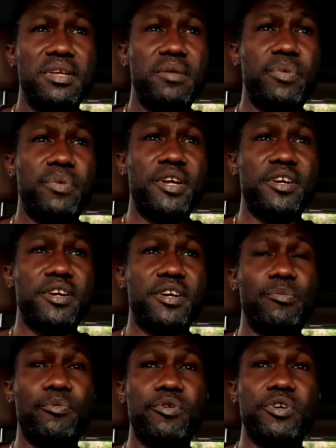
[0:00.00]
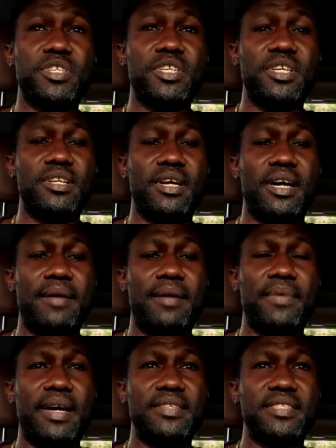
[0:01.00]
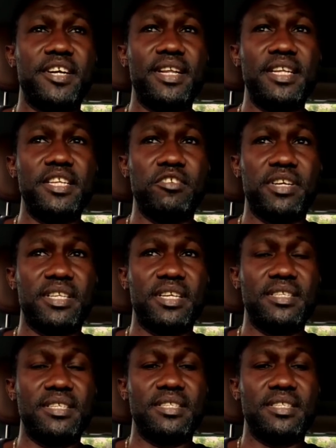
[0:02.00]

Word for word: Players reporting um, as they are elite cricketers,